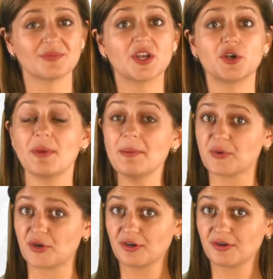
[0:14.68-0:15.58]

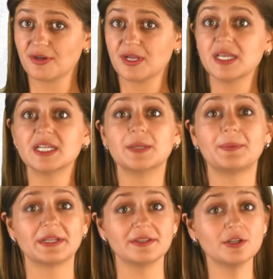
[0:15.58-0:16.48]
Remember,
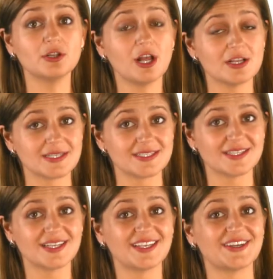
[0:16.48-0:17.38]
dependent
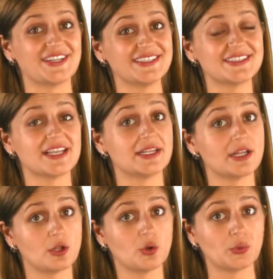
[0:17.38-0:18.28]
clauses cannot stand
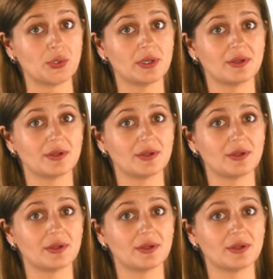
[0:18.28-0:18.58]
alone.